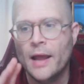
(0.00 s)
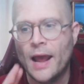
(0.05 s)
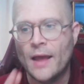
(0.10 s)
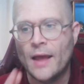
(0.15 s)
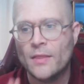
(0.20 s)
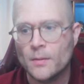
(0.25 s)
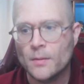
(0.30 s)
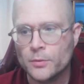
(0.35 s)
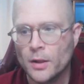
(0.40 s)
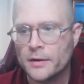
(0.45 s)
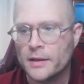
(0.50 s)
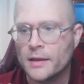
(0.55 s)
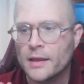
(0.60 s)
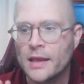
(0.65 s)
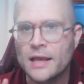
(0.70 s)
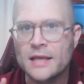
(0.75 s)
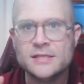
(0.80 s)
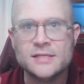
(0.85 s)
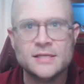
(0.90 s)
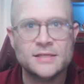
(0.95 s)
and the plotting
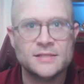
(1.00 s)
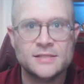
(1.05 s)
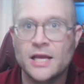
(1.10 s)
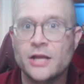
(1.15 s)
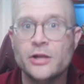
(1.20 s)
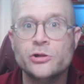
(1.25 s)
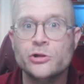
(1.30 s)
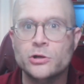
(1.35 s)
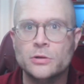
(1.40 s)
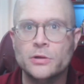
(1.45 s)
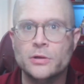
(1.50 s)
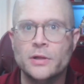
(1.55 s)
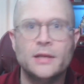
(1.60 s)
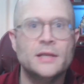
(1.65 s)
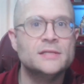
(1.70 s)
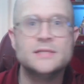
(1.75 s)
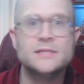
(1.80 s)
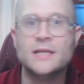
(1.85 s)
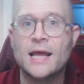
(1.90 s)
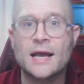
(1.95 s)
is intentional. It
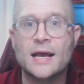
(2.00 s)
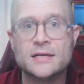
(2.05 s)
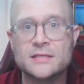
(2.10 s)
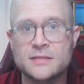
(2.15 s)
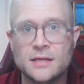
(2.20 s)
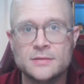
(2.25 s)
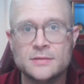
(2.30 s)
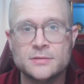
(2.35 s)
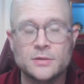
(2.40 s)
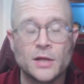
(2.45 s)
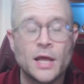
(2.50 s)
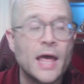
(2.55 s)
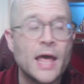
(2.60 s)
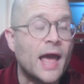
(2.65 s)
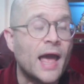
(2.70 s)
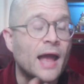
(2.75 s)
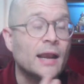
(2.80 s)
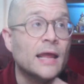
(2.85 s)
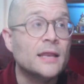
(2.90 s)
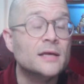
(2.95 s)
isn't accidental. And
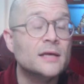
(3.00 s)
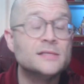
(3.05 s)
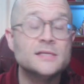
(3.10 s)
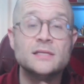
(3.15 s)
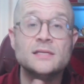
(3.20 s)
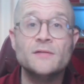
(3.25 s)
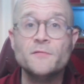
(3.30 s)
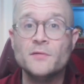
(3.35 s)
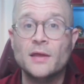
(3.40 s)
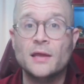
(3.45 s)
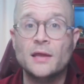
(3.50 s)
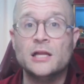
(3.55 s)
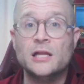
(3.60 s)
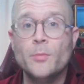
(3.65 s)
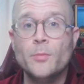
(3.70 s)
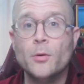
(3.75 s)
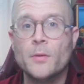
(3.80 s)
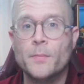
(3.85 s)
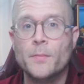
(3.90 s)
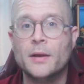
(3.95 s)
he does it differently in each
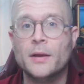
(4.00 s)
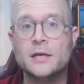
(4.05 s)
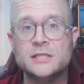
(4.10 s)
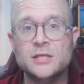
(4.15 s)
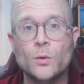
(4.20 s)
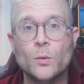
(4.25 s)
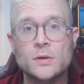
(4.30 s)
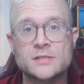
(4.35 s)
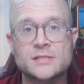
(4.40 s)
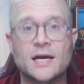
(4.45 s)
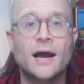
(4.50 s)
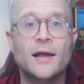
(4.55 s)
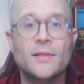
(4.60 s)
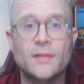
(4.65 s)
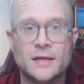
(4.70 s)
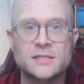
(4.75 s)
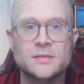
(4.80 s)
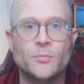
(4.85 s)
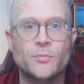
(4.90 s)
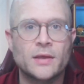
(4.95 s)
book because he wants to
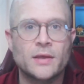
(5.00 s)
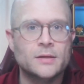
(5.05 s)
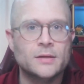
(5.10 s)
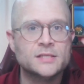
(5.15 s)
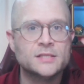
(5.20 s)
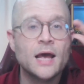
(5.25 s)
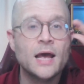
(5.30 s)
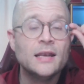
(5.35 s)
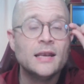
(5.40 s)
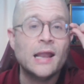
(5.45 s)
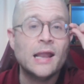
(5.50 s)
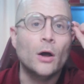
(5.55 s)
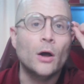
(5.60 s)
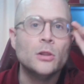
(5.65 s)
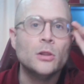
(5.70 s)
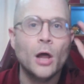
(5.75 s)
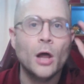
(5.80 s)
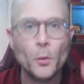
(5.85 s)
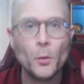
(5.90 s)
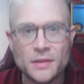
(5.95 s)
highlight something else. Now,
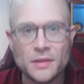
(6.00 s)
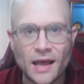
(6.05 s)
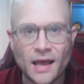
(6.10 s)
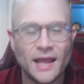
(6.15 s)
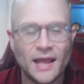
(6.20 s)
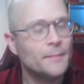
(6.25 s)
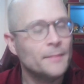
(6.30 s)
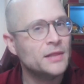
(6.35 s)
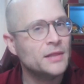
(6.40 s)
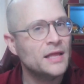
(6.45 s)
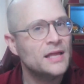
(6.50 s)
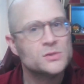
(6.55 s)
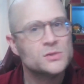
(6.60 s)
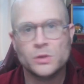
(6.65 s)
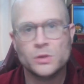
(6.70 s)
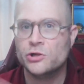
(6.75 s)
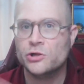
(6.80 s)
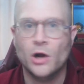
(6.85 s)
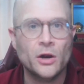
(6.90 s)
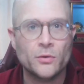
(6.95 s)
along with that, he plays with
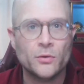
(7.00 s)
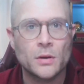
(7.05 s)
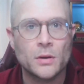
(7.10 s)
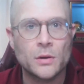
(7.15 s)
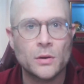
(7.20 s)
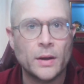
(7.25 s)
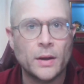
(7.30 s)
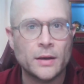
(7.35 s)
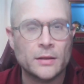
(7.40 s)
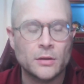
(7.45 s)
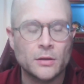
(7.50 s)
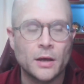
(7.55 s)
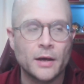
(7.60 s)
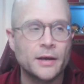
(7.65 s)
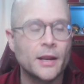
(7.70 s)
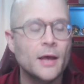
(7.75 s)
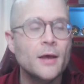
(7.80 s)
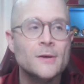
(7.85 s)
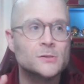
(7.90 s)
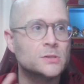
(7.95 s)
genre quite a lot.
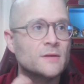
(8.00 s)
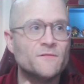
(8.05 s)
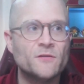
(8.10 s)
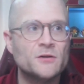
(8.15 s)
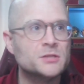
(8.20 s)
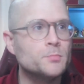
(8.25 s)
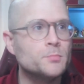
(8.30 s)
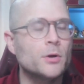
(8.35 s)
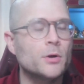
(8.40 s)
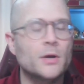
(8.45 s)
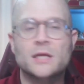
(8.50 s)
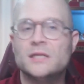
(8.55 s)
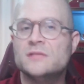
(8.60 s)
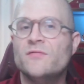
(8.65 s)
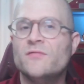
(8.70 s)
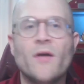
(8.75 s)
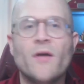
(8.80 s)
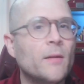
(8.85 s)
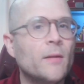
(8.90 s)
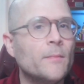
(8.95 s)
So the first book is
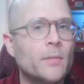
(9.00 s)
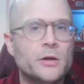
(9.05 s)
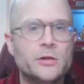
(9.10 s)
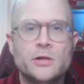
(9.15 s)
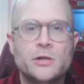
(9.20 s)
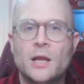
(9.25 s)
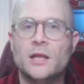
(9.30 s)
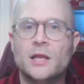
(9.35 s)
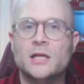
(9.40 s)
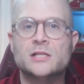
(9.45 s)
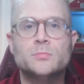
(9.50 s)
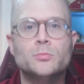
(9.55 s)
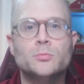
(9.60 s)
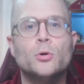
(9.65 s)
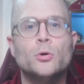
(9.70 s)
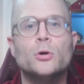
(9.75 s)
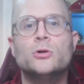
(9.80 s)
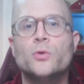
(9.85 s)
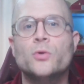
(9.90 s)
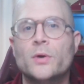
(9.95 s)
very much an
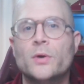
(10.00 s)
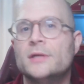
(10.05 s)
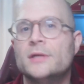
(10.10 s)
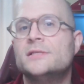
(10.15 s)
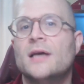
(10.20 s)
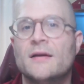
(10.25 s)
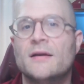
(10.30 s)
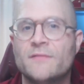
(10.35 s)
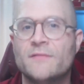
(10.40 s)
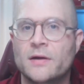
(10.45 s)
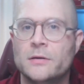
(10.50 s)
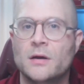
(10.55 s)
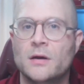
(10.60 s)
exploratory sci-fi novel,